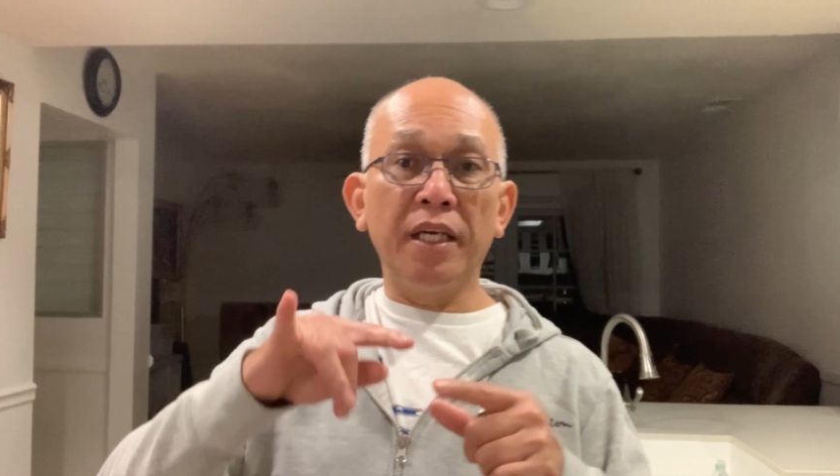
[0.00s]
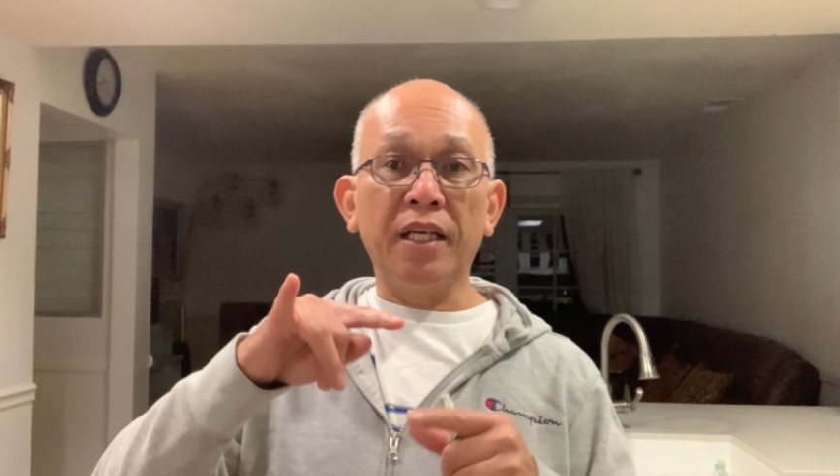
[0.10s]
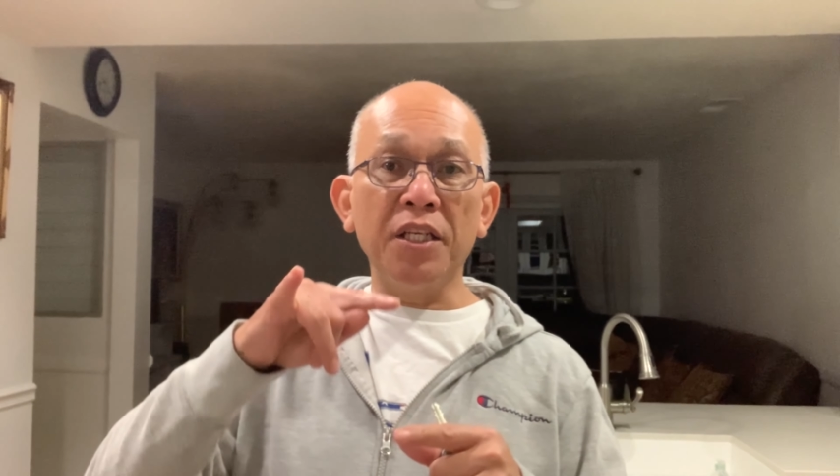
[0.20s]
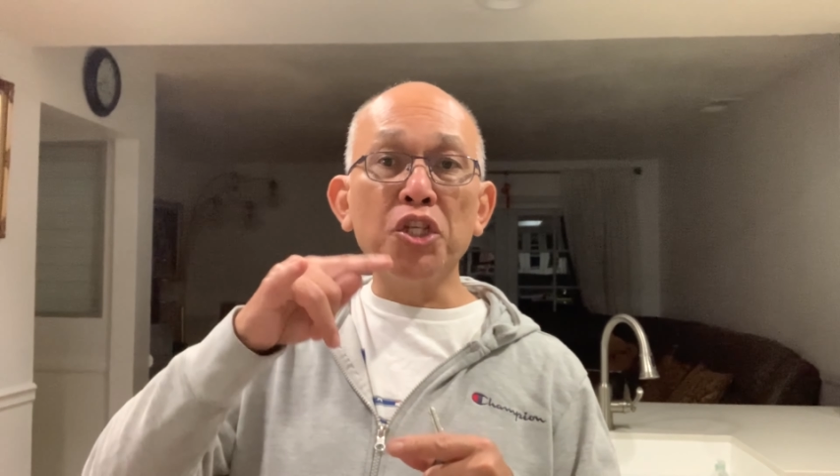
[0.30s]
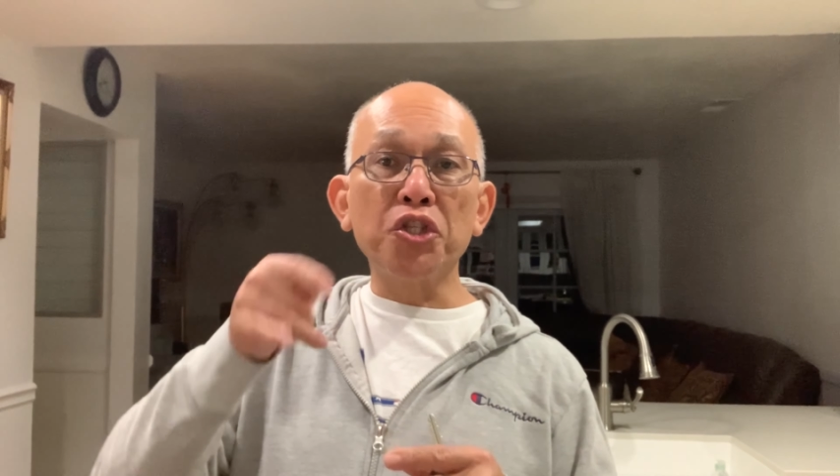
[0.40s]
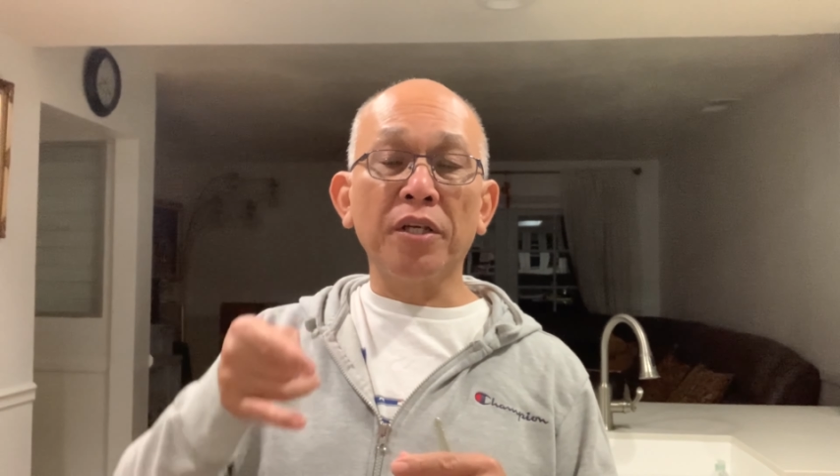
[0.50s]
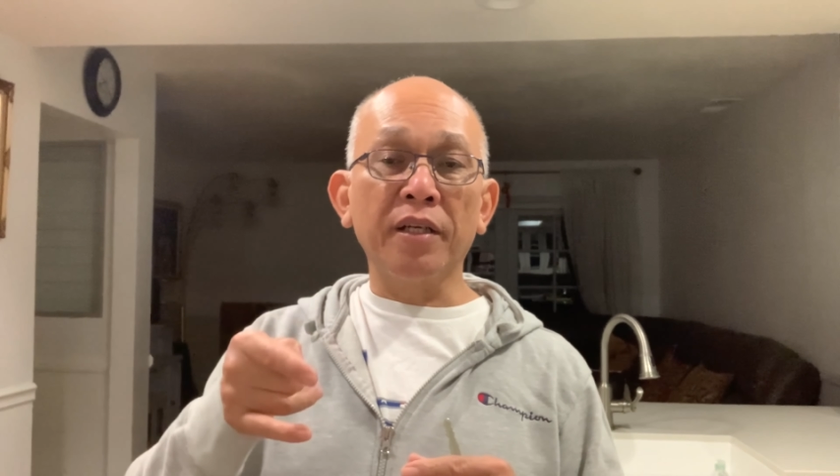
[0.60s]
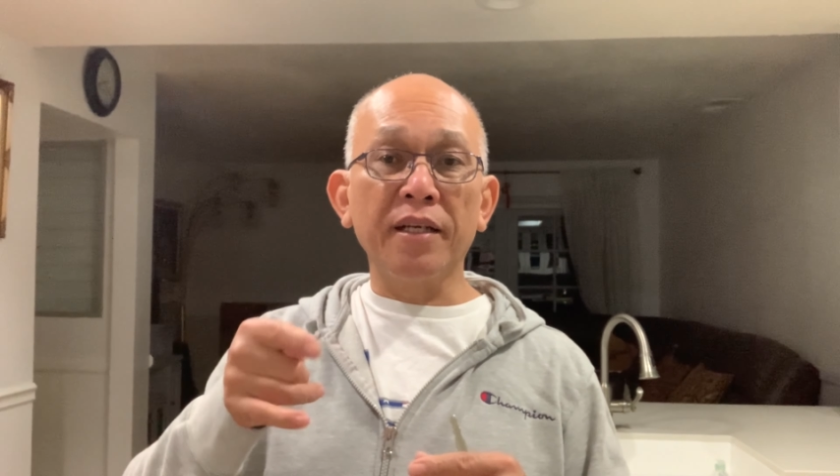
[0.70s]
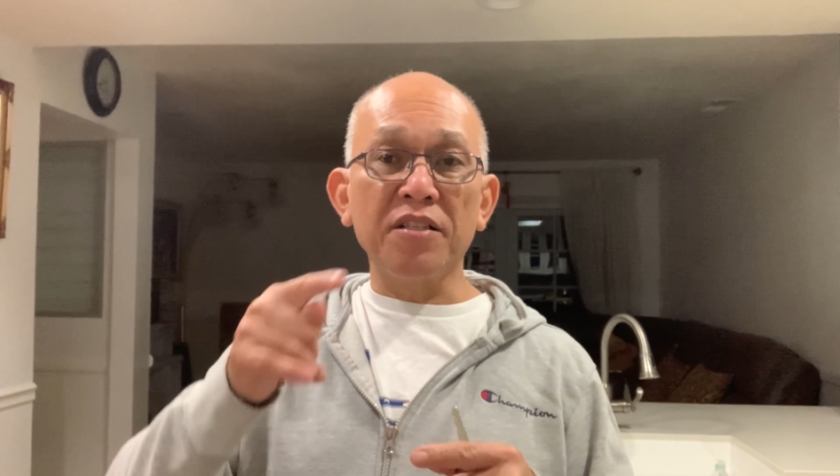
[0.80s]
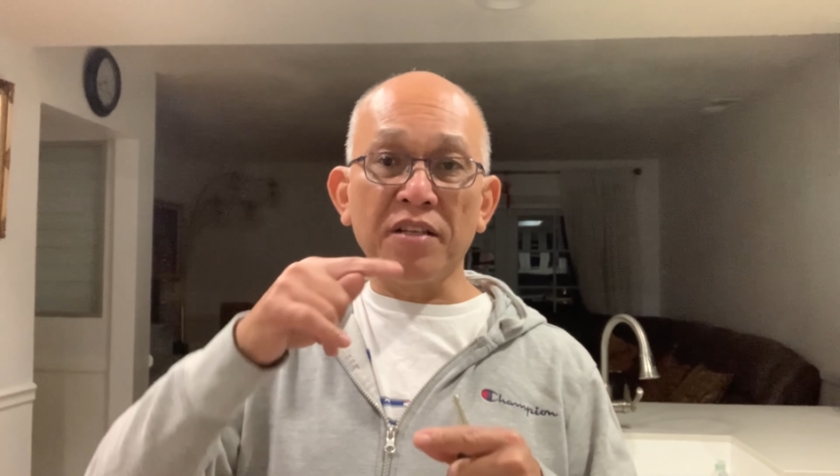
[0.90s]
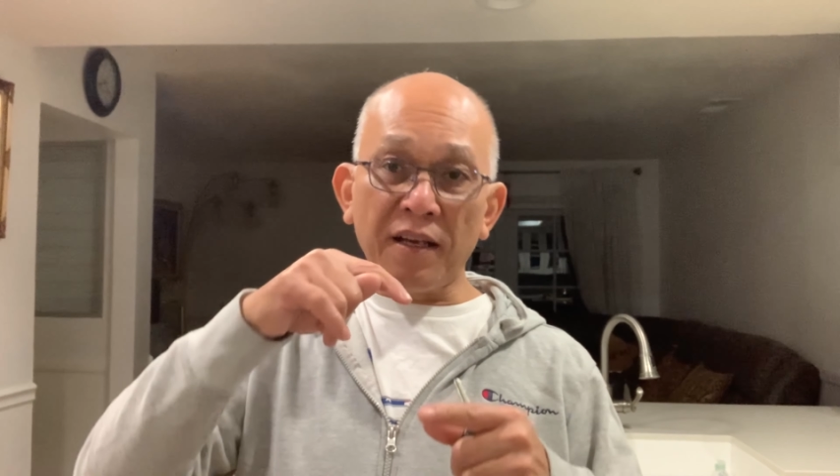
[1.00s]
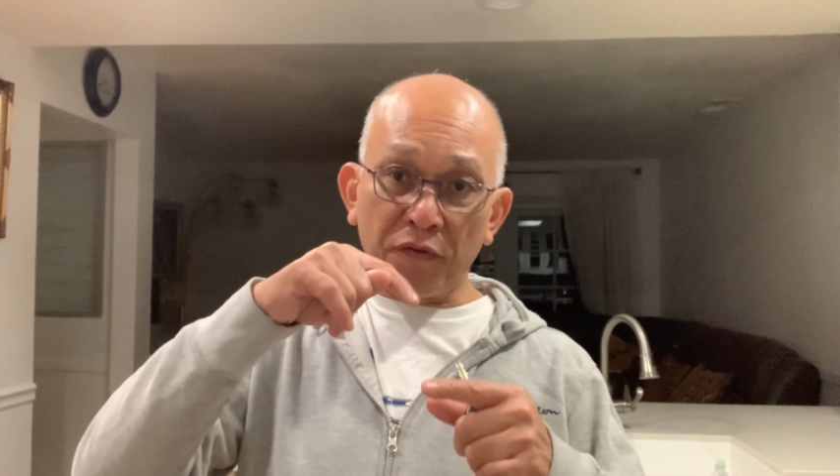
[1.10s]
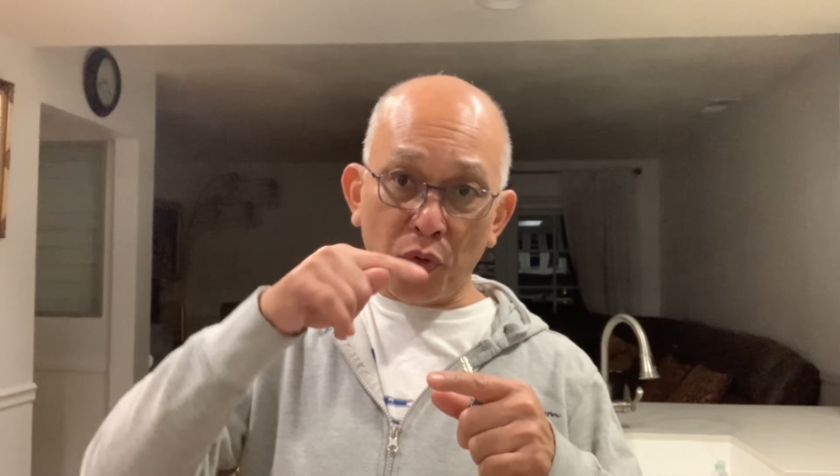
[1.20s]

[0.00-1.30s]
ignition doesn't have a